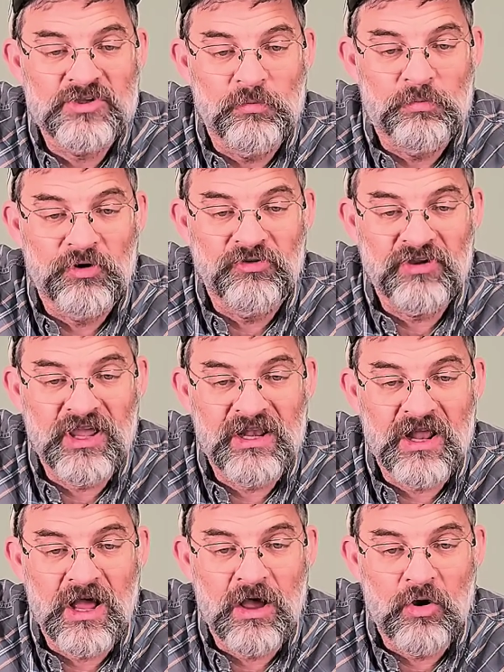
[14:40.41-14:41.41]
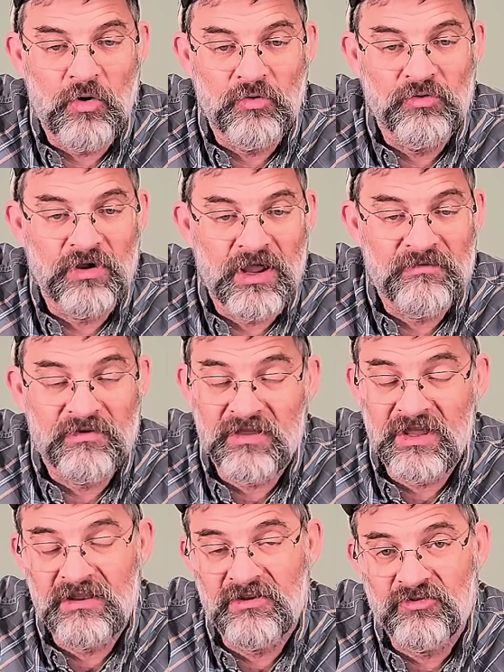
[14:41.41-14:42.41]
So appreciate
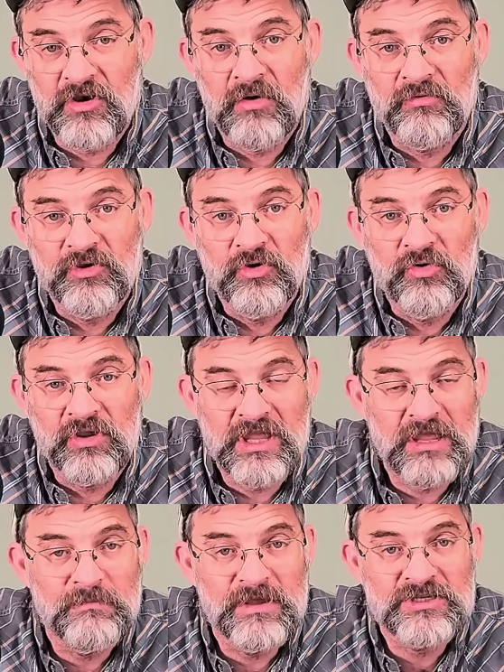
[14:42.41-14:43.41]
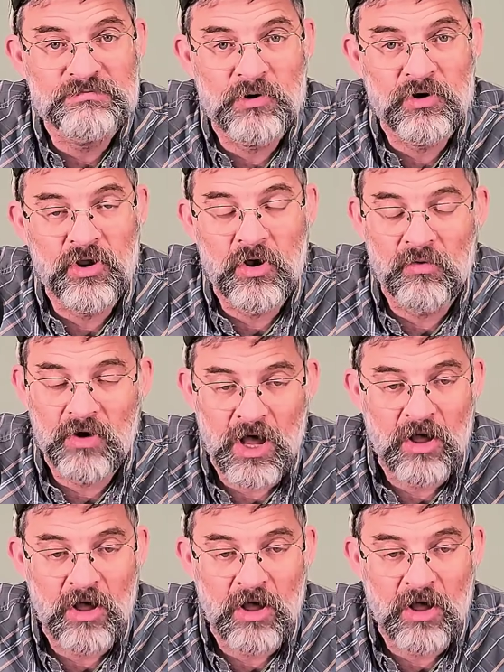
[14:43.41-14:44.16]
everything that y'all do to keep me spurred on.